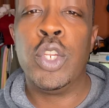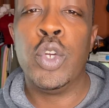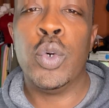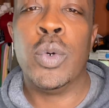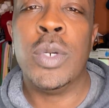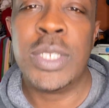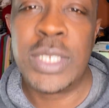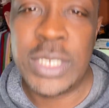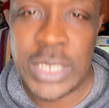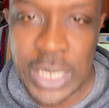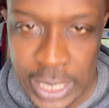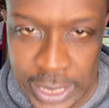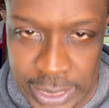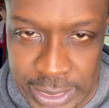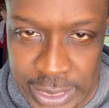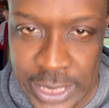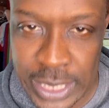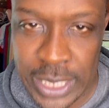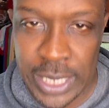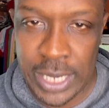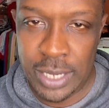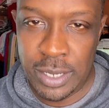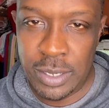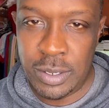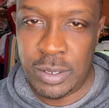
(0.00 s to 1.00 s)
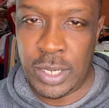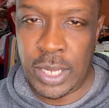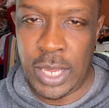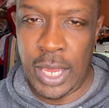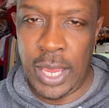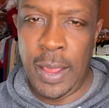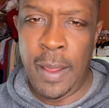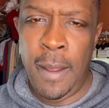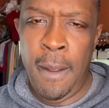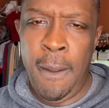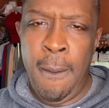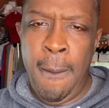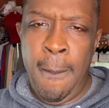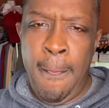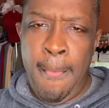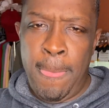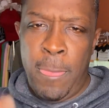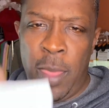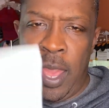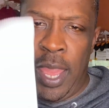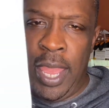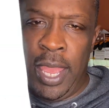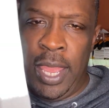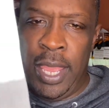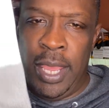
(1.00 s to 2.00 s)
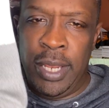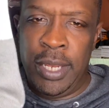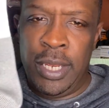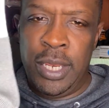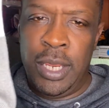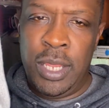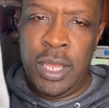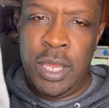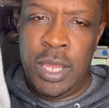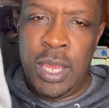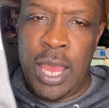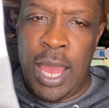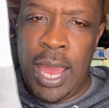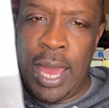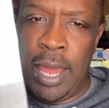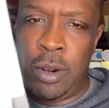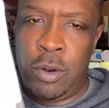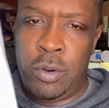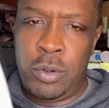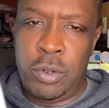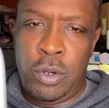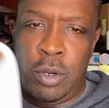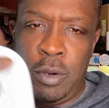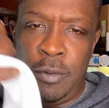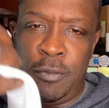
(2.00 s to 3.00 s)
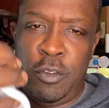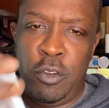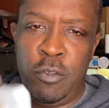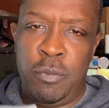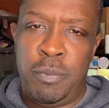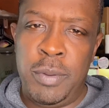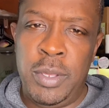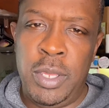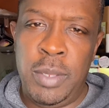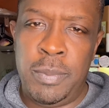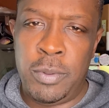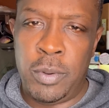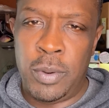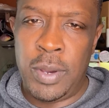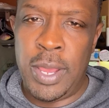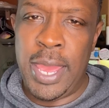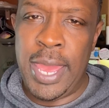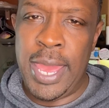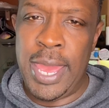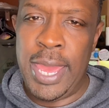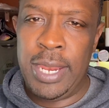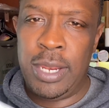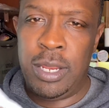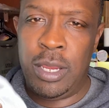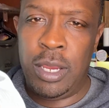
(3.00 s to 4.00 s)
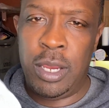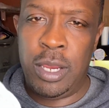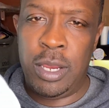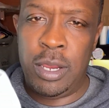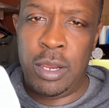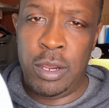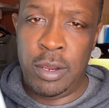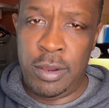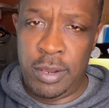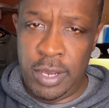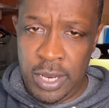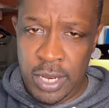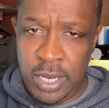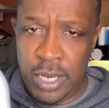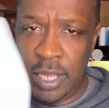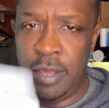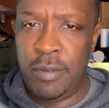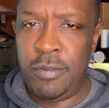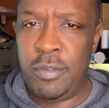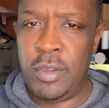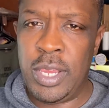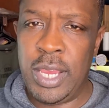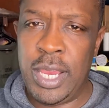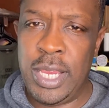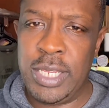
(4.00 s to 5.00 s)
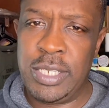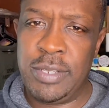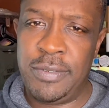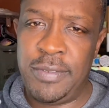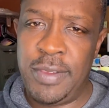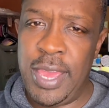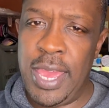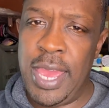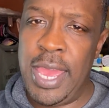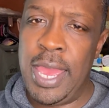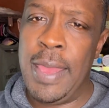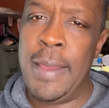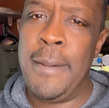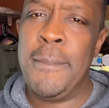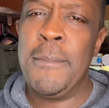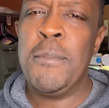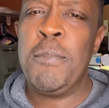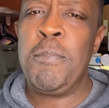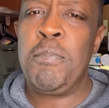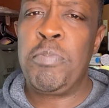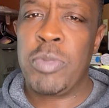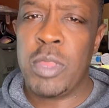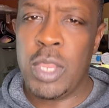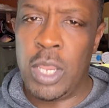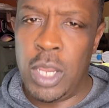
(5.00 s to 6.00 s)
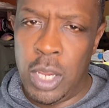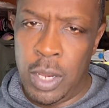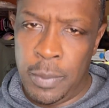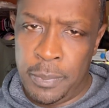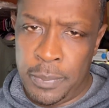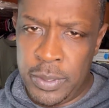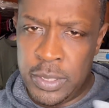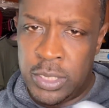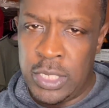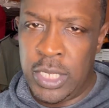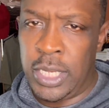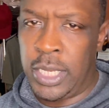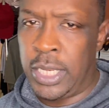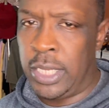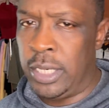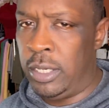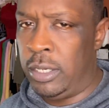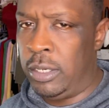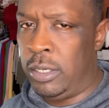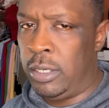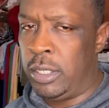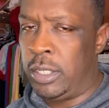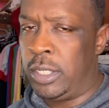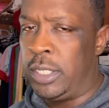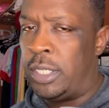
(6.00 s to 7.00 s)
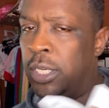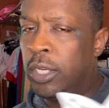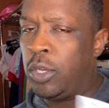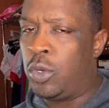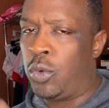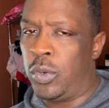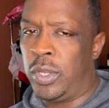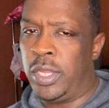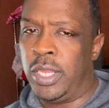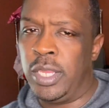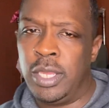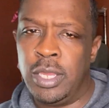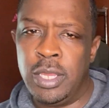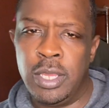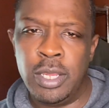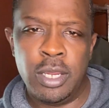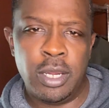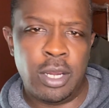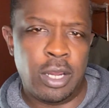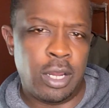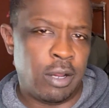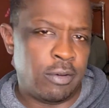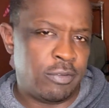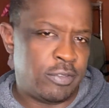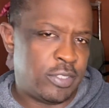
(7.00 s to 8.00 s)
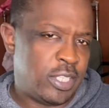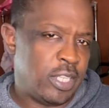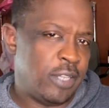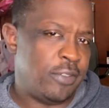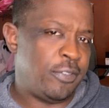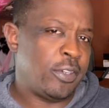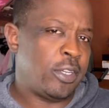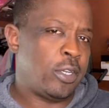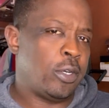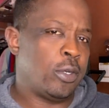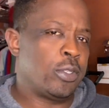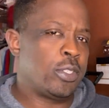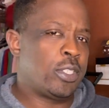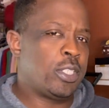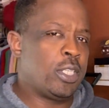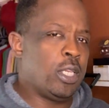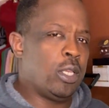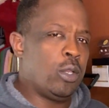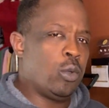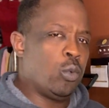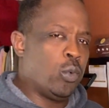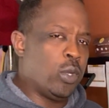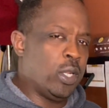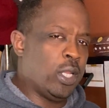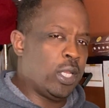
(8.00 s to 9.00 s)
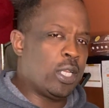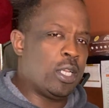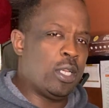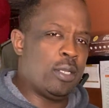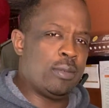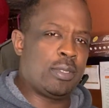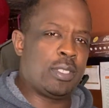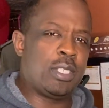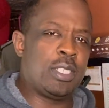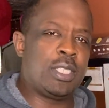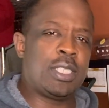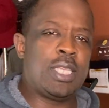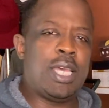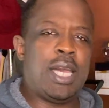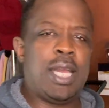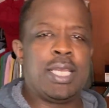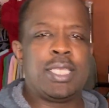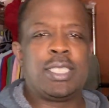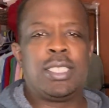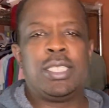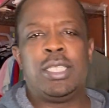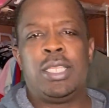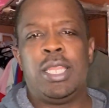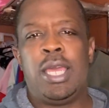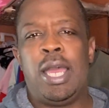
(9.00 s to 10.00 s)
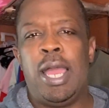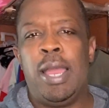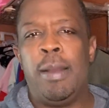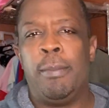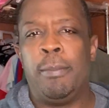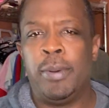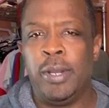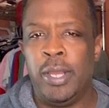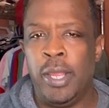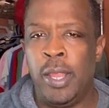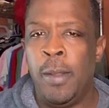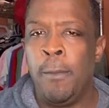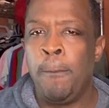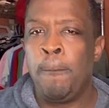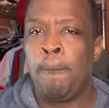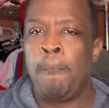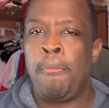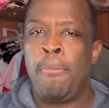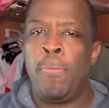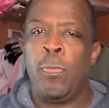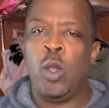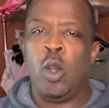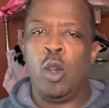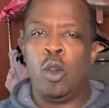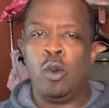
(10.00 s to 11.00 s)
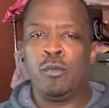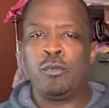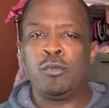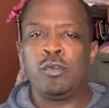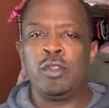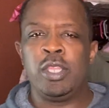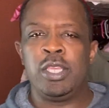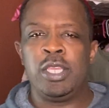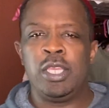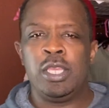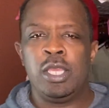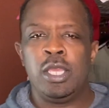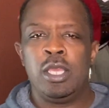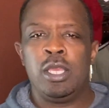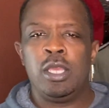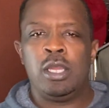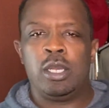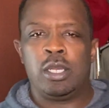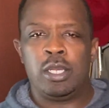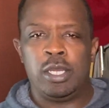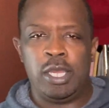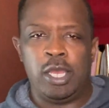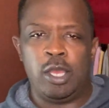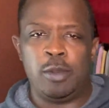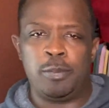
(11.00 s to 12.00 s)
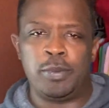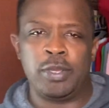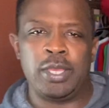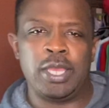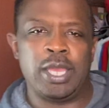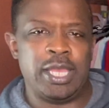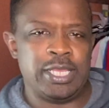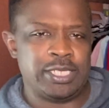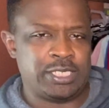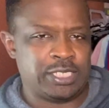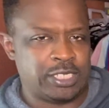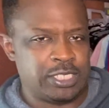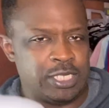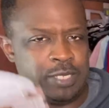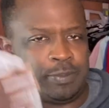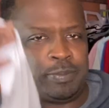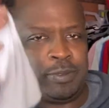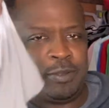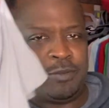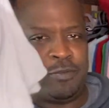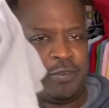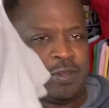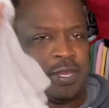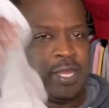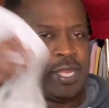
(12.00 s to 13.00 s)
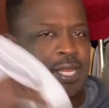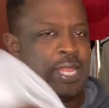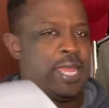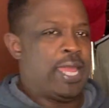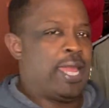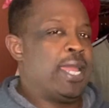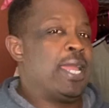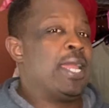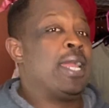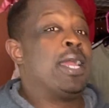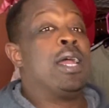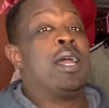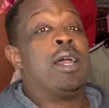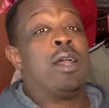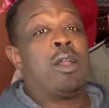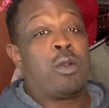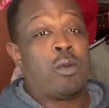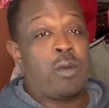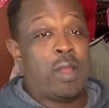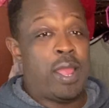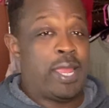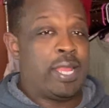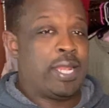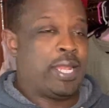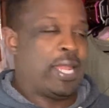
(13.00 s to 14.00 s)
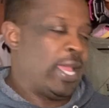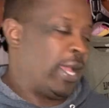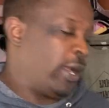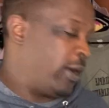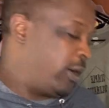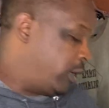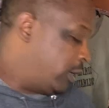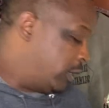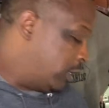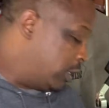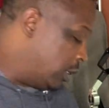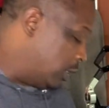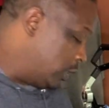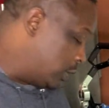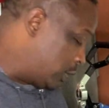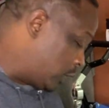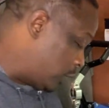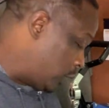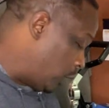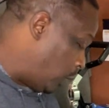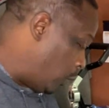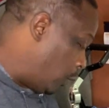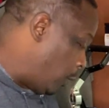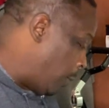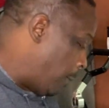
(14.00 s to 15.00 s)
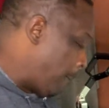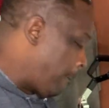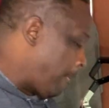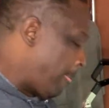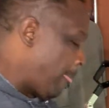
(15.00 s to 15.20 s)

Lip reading: doing socks today. Okay, and I don't know if you people had, or any of you guys have had a particular degree of difficulty when it comes to socks or not, but hopefully I'm gonna help you guys simplify that right now. So,